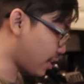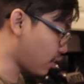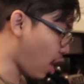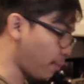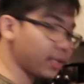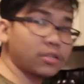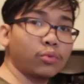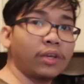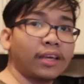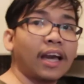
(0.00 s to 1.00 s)
are raw
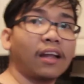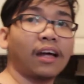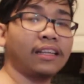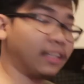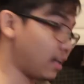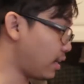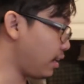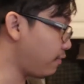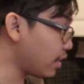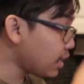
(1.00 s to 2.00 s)
because we got an
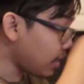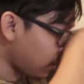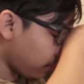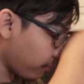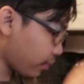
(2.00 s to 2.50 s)
uneven heat.